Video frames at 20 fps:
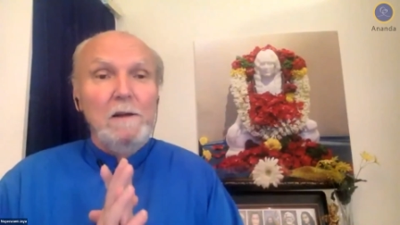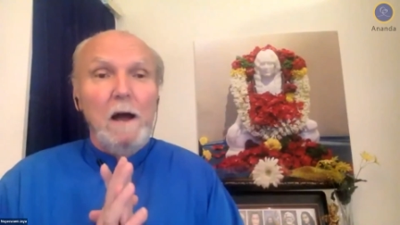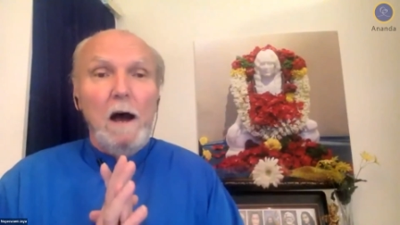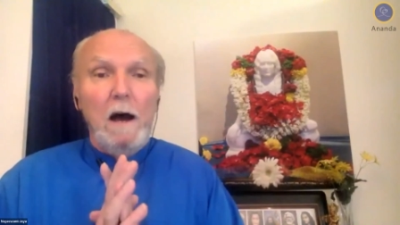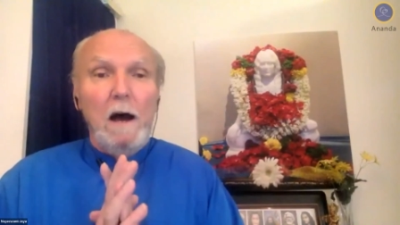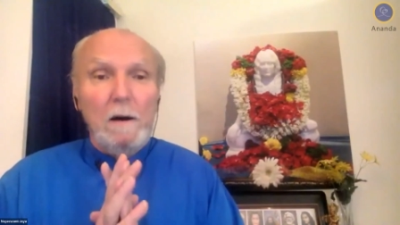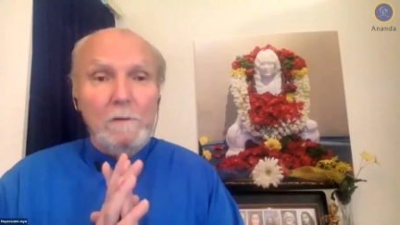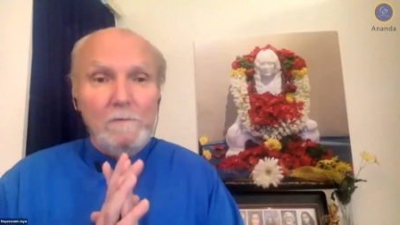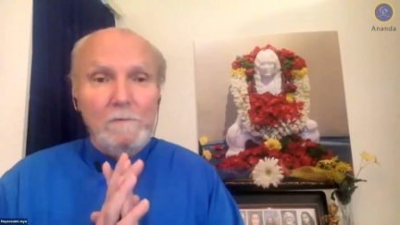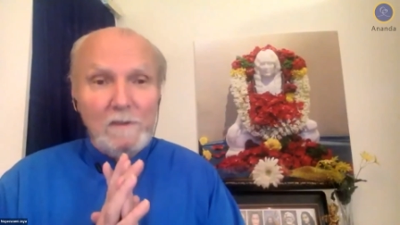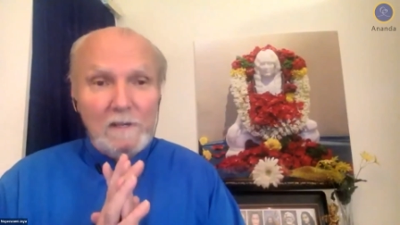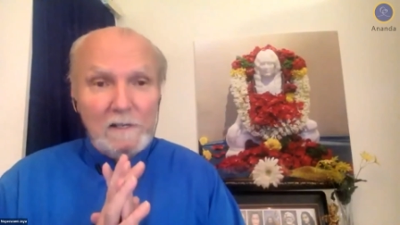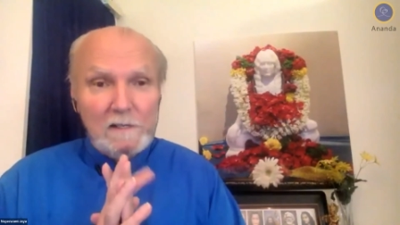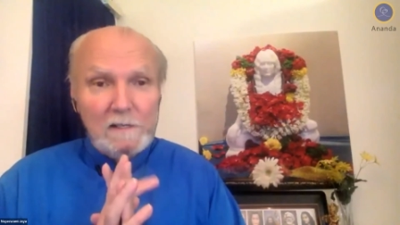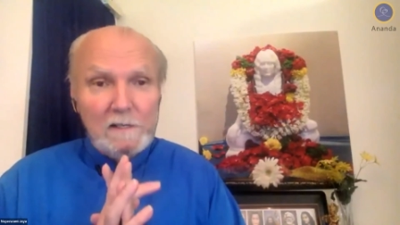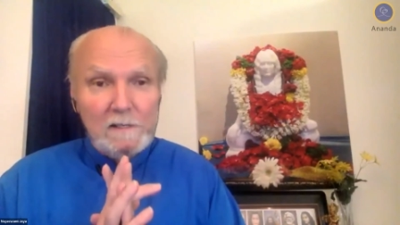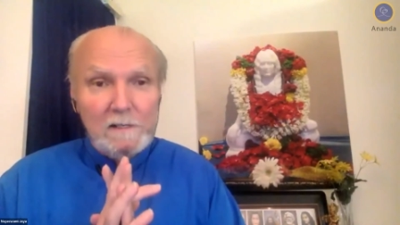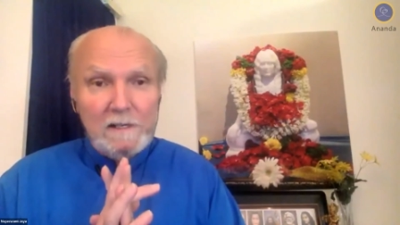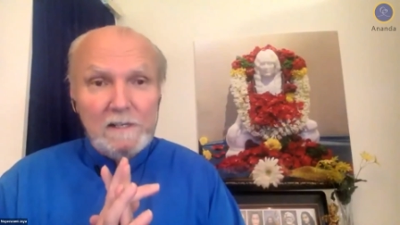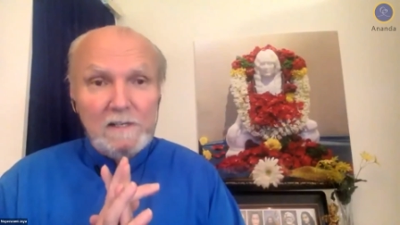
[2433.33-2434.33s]

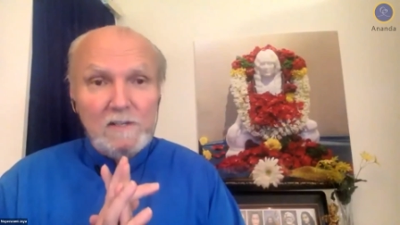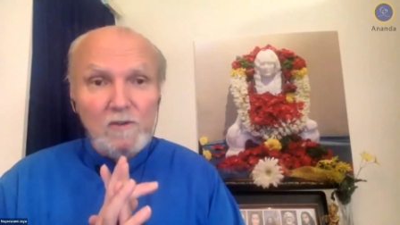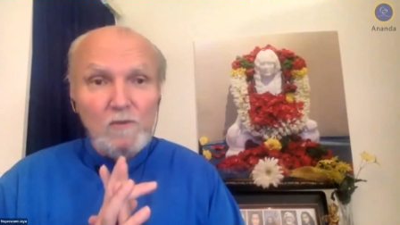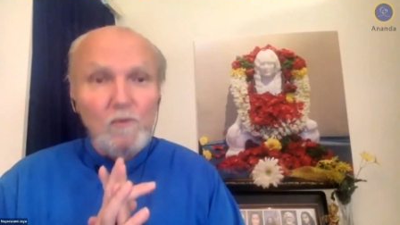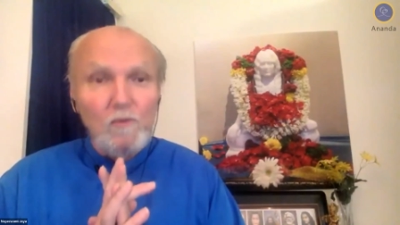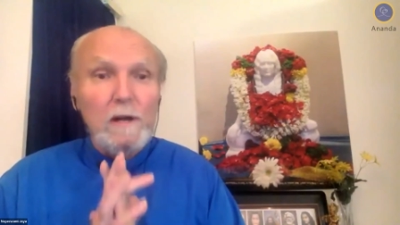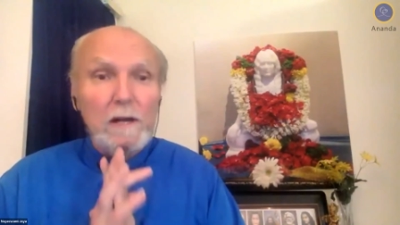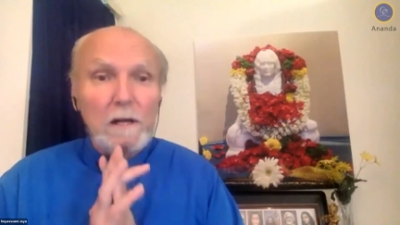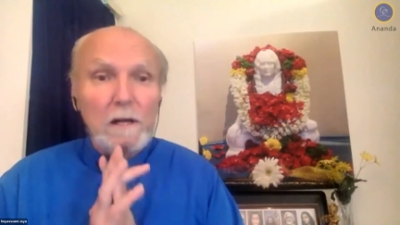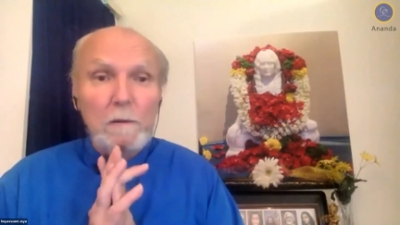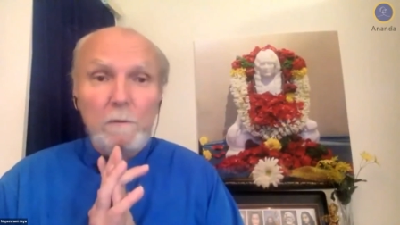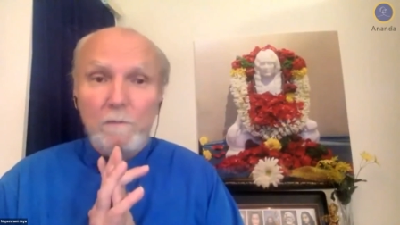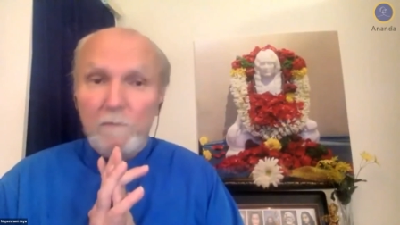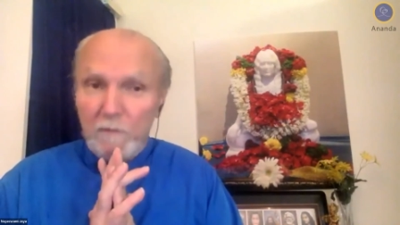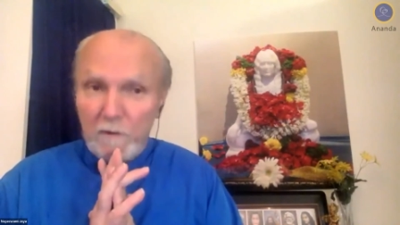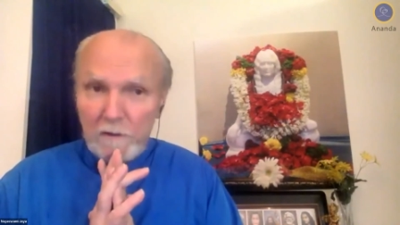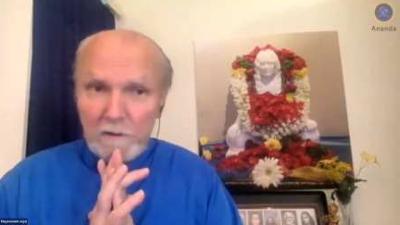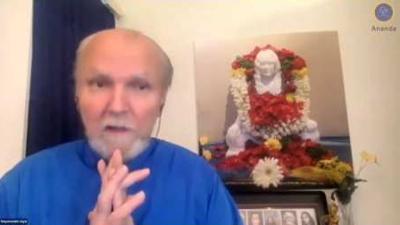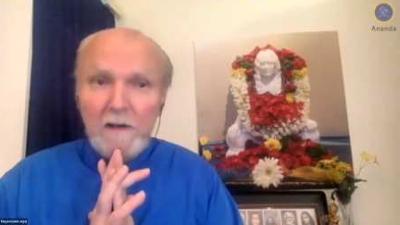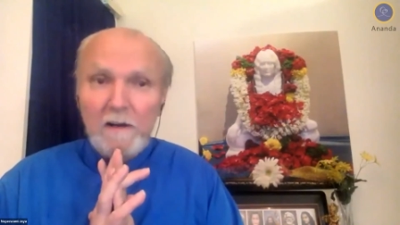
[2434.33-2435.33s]
Obviously, it's a realm
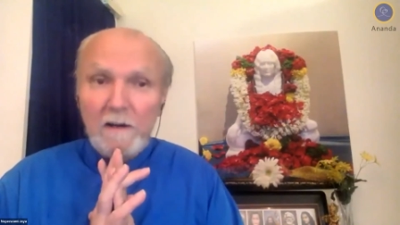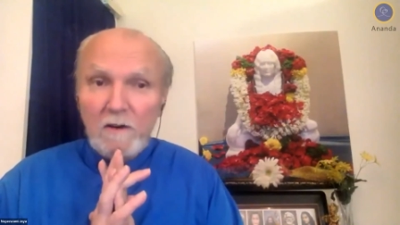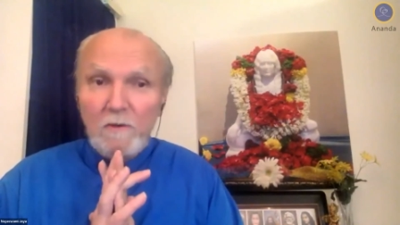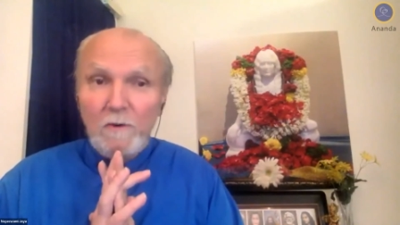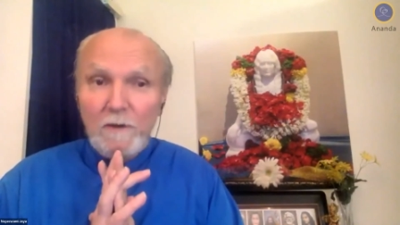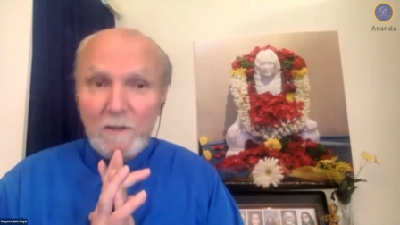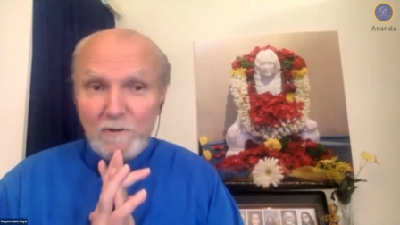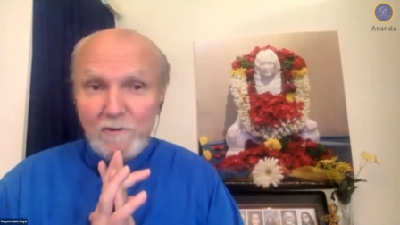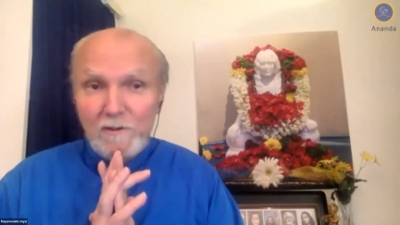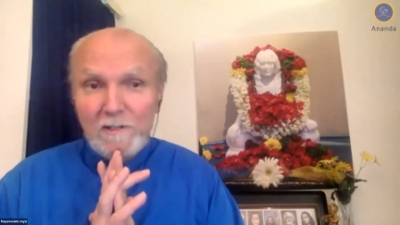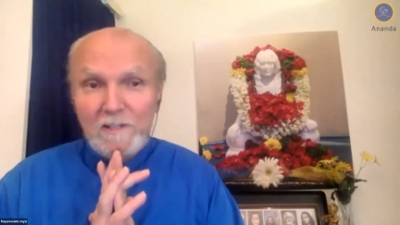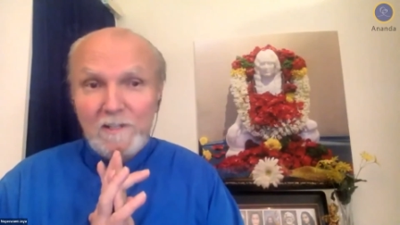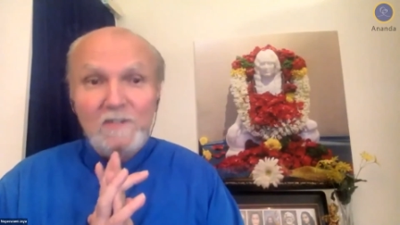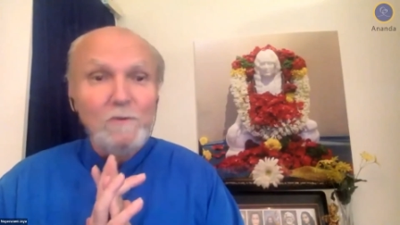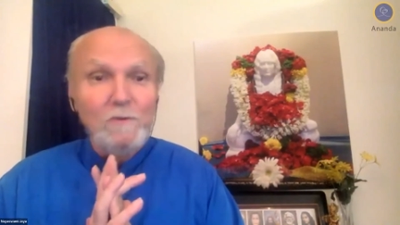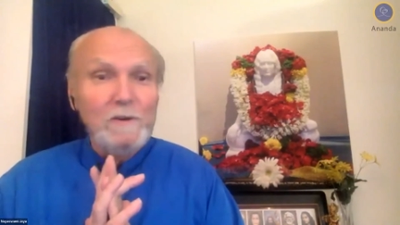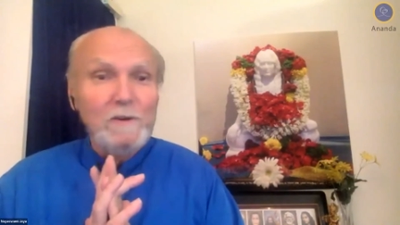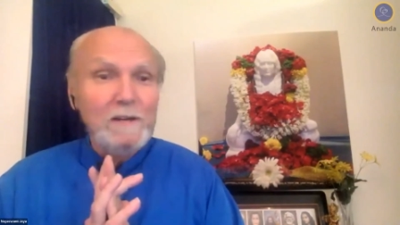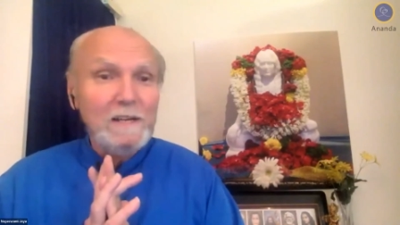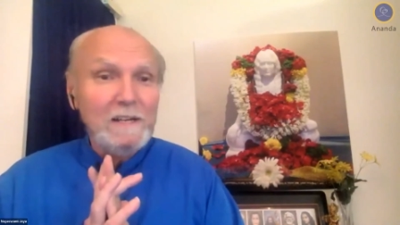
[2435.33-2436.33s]
for a lot of questions,
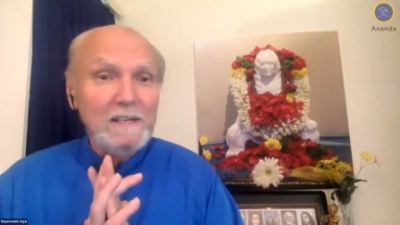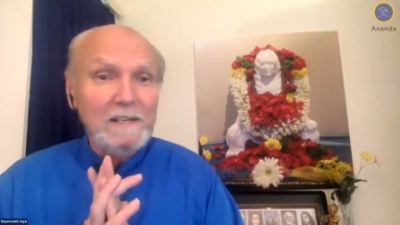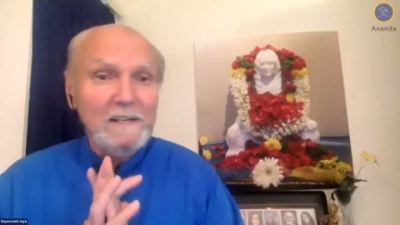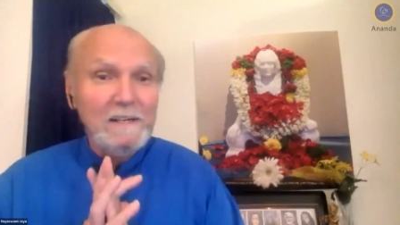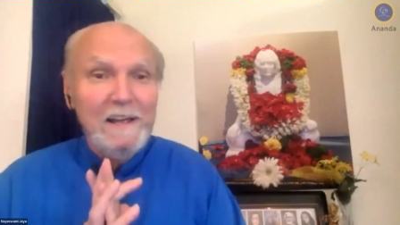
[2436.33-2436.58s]
and we can